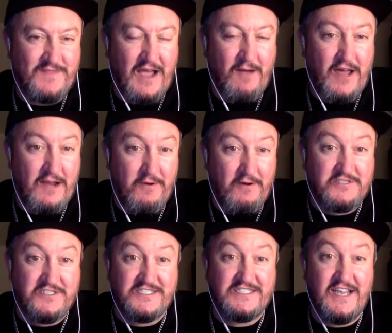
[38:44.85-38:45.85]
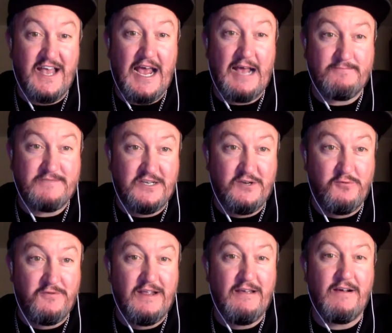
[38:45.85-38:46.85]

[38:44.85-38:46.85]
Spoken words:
I'm on about just absolute